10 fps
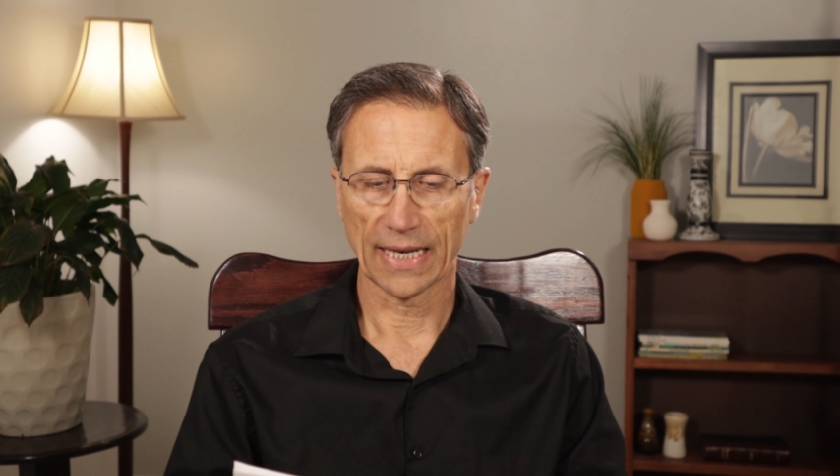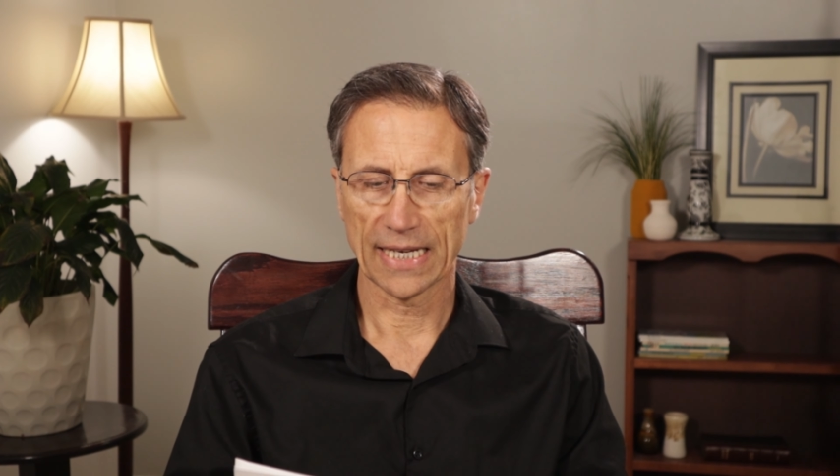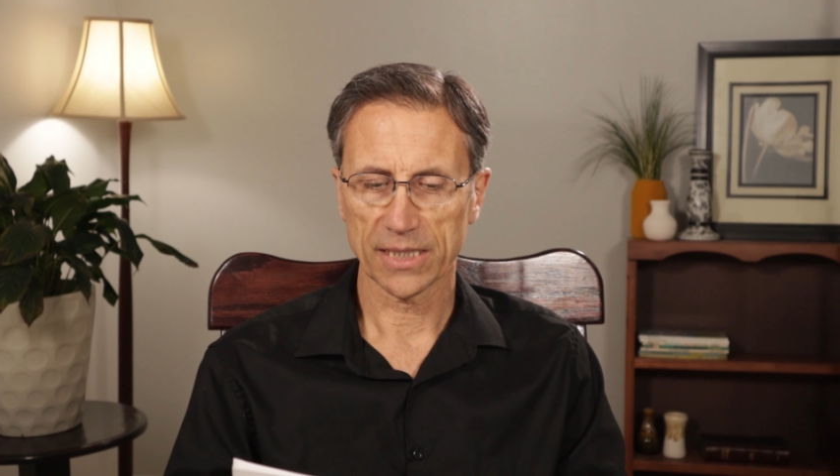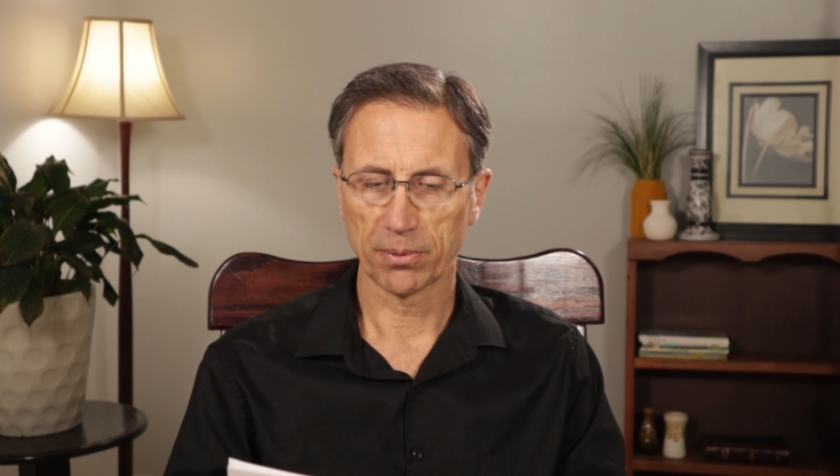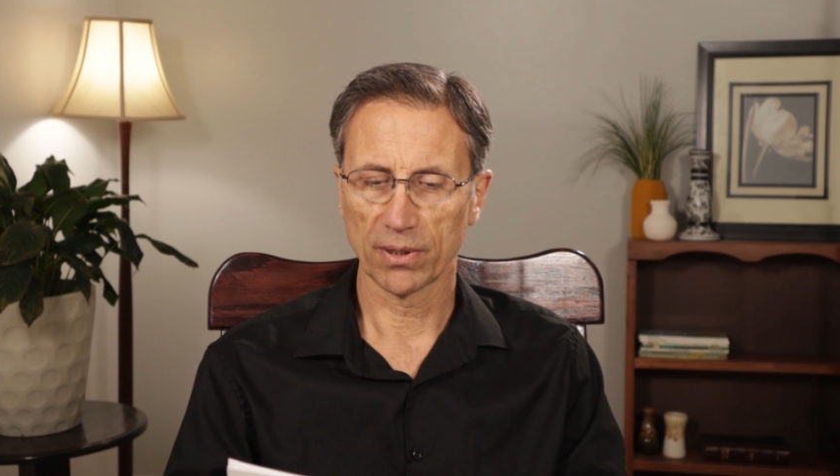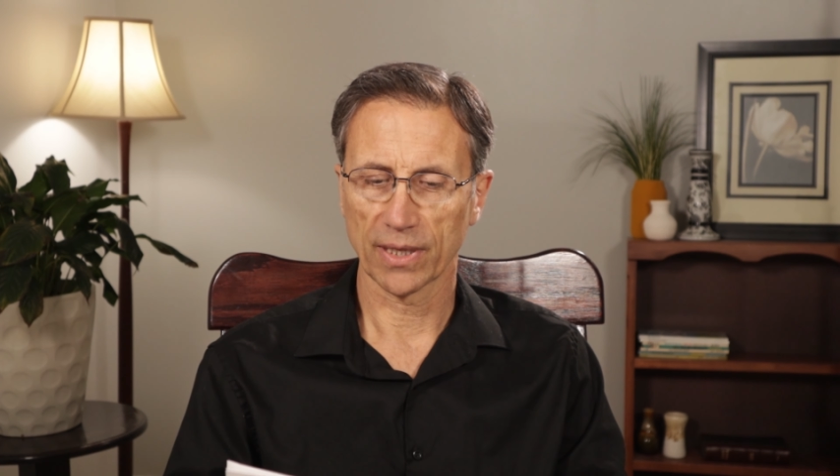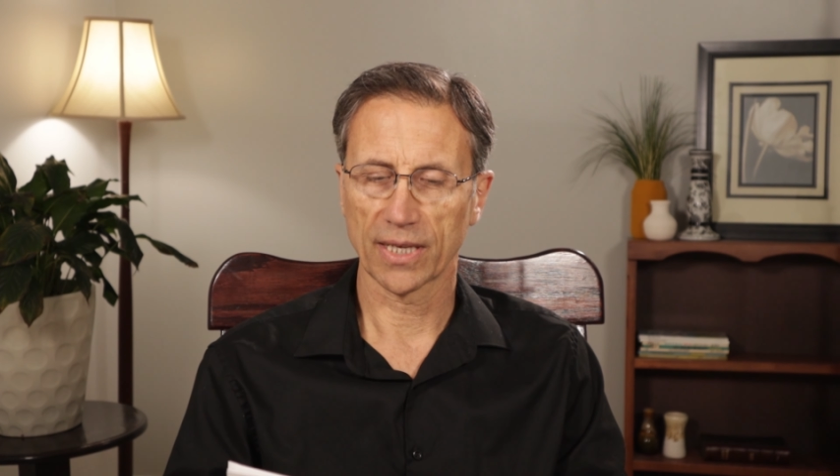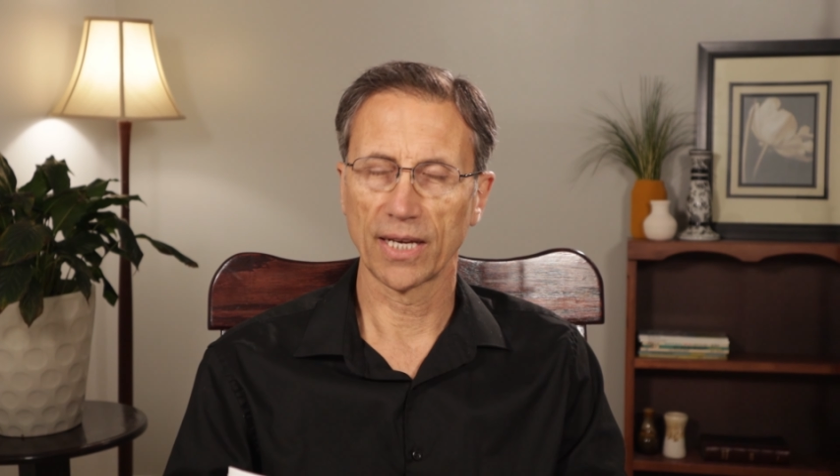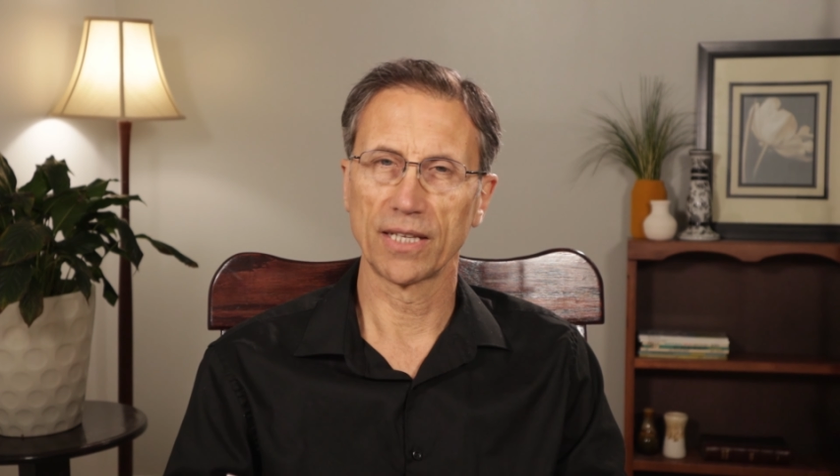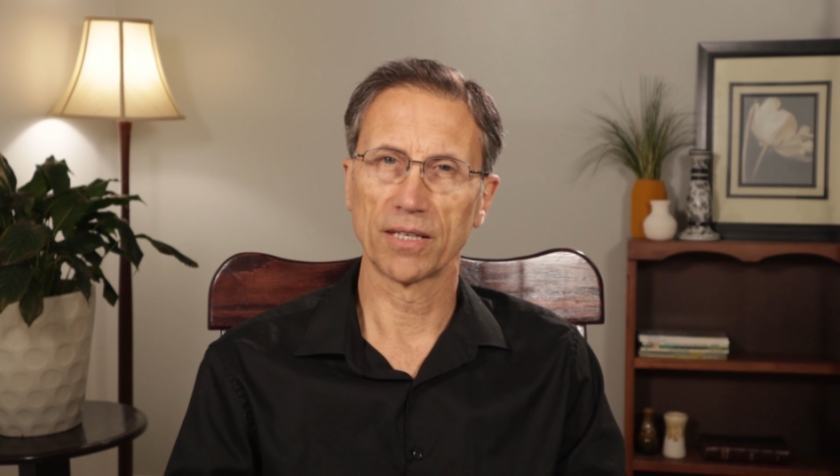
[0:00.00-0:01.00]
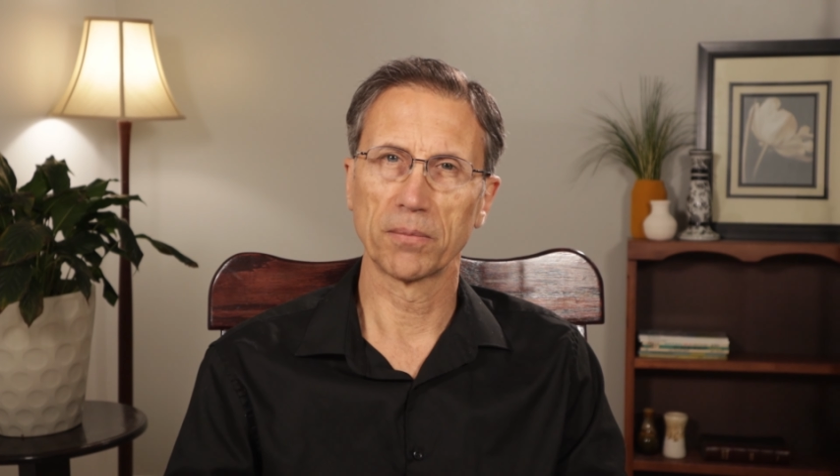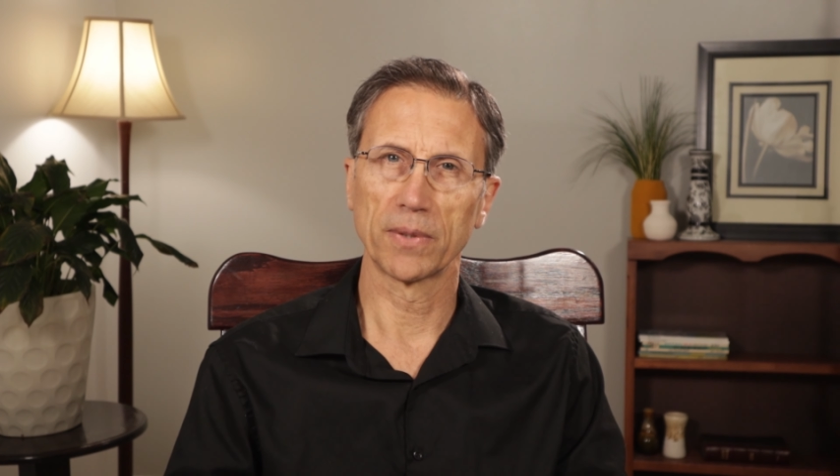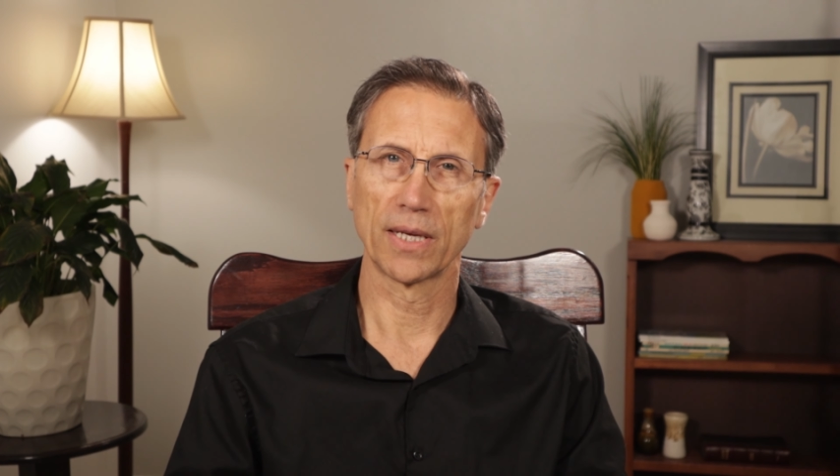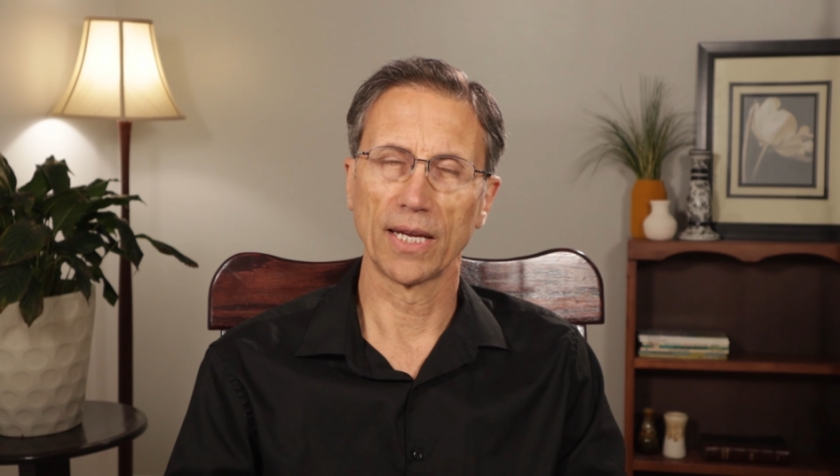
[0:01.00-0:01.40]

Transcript: gospel of the kingdom